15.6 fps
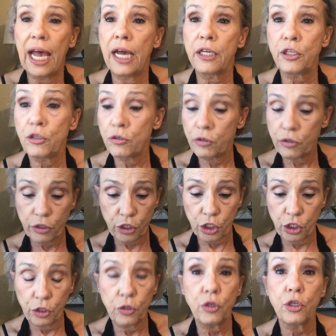I used
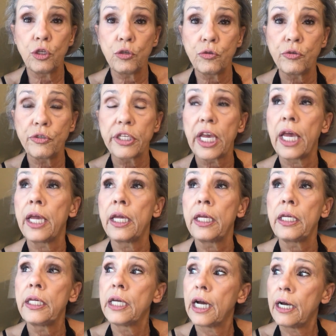to use
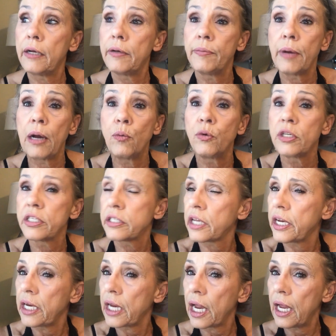a, I want to
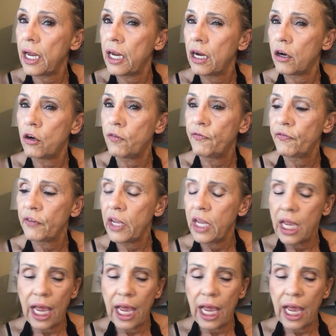say e.l.f.